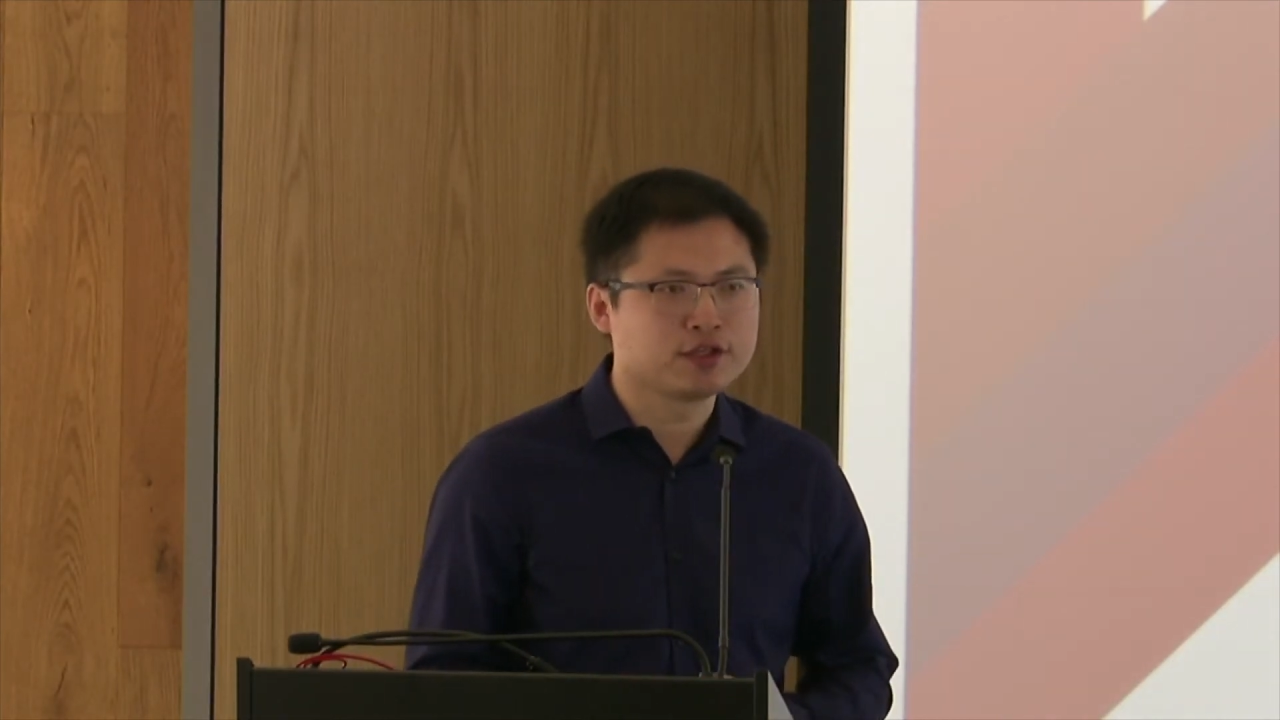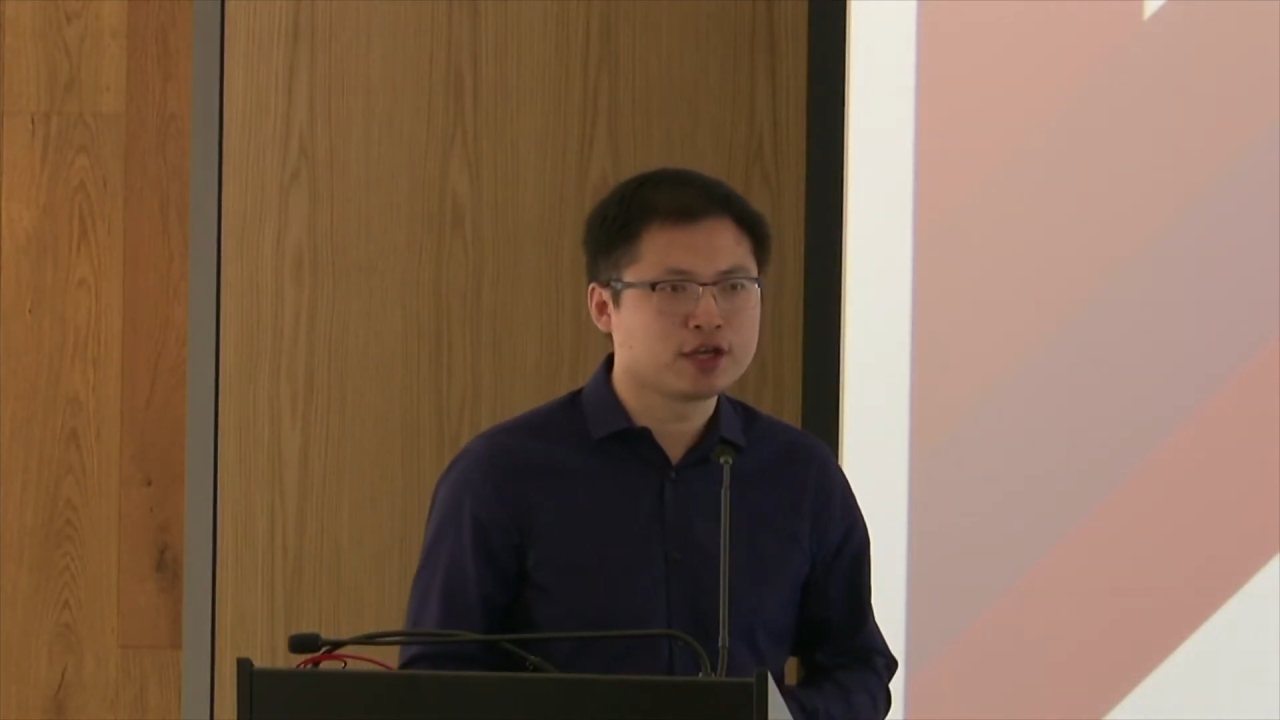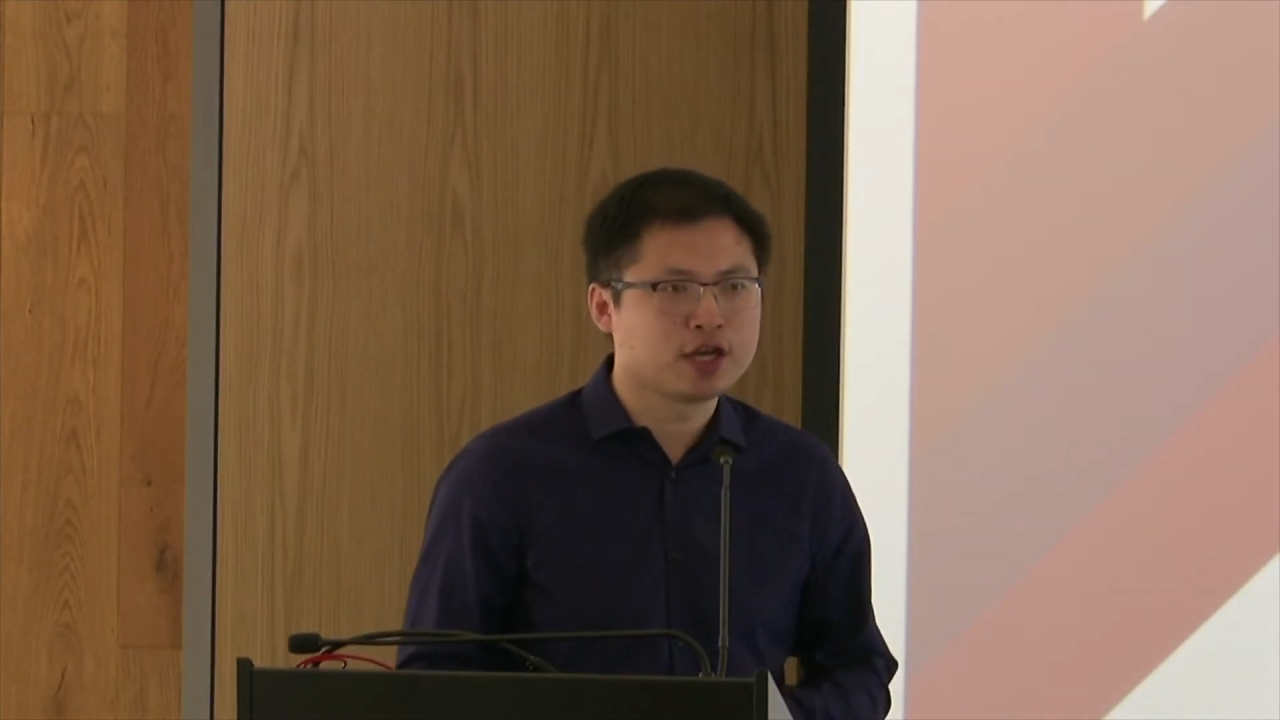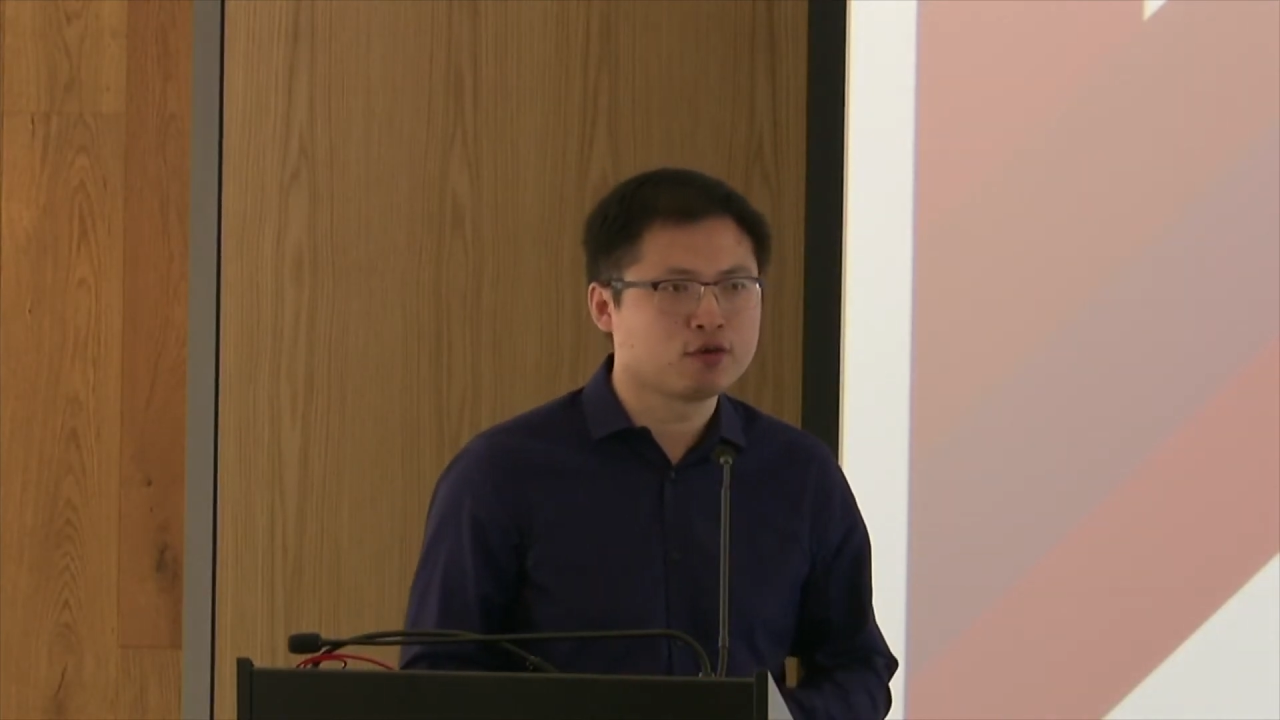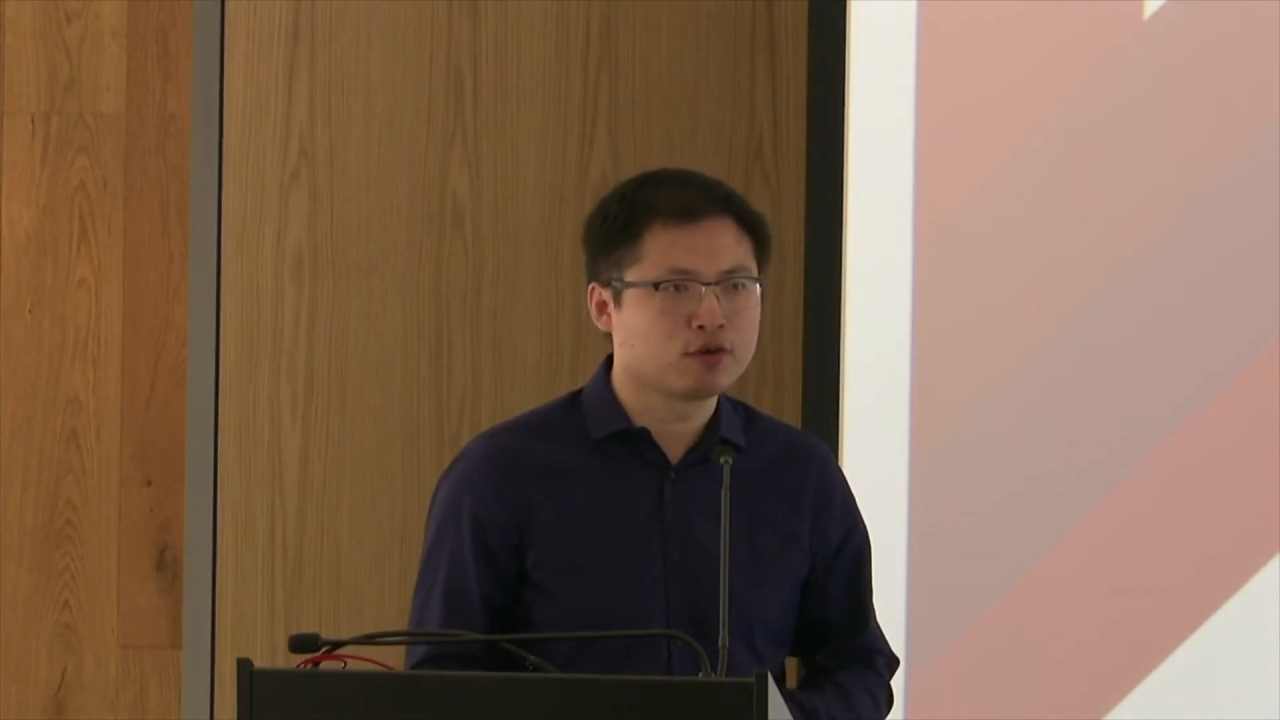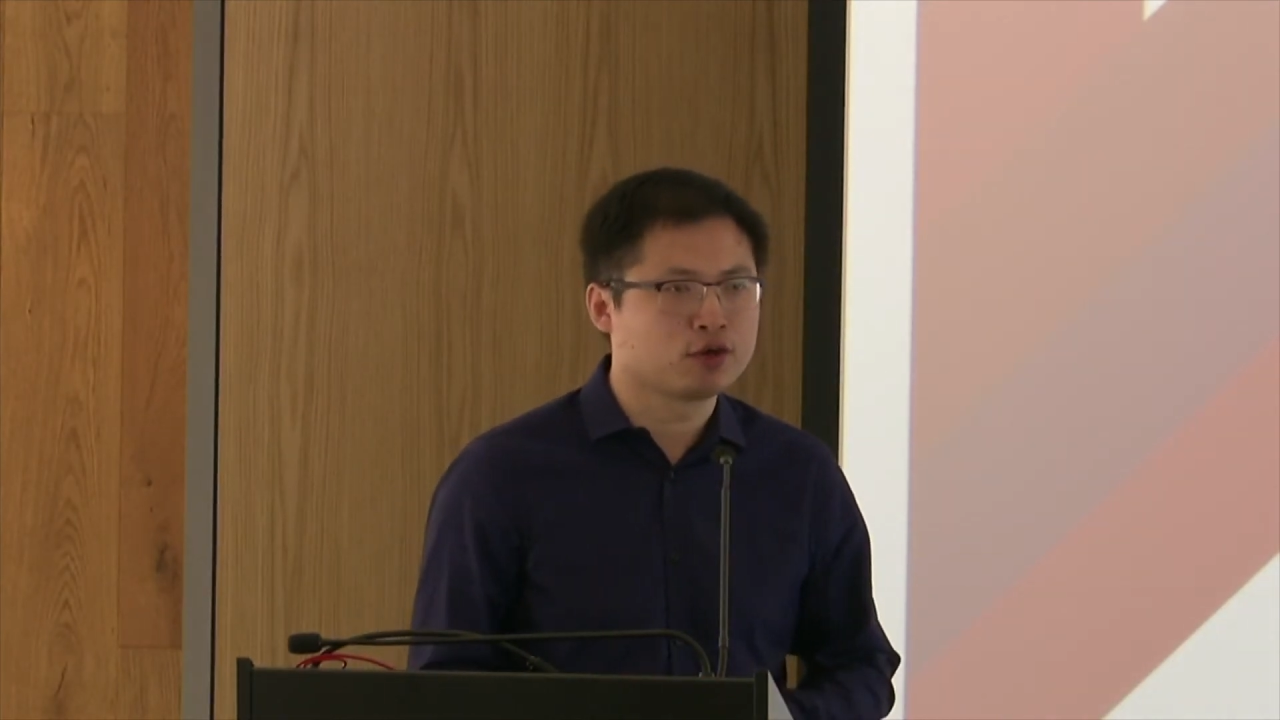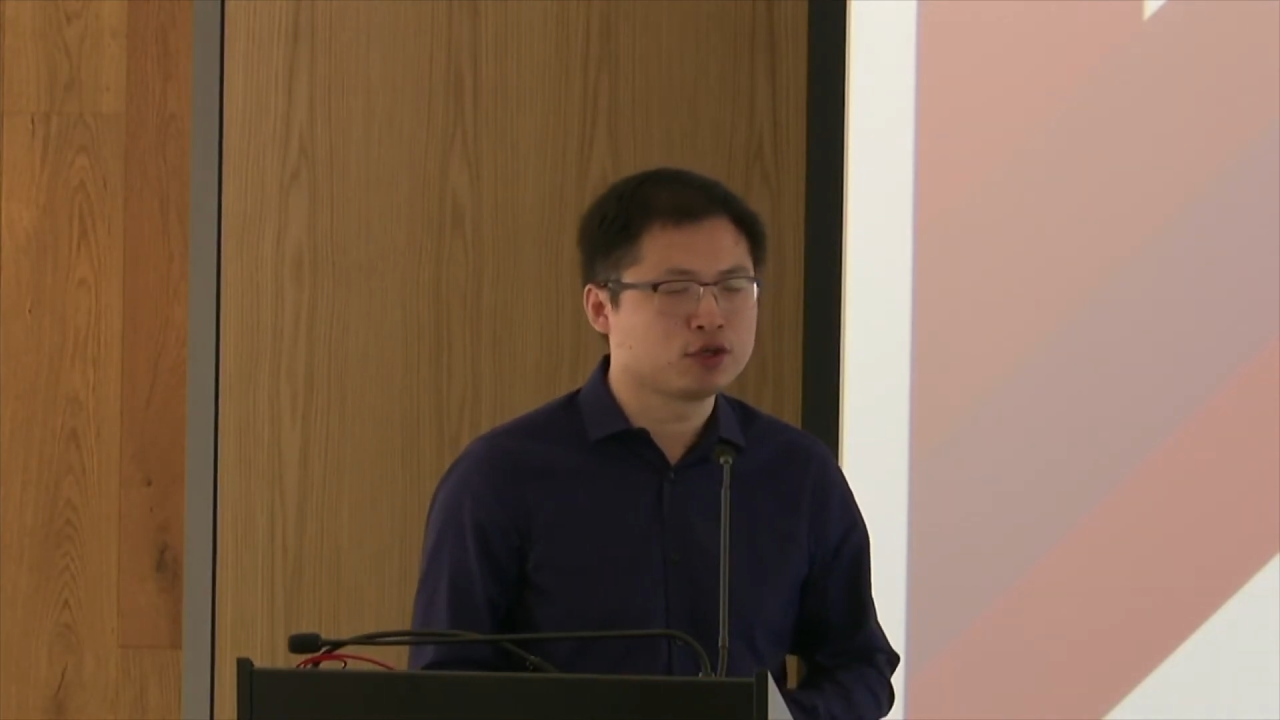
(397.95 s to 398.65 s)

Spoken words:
our